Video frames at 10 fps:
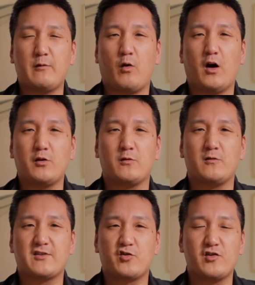water or
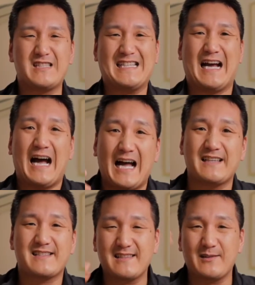electricity on
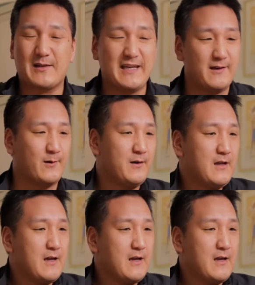this little hill.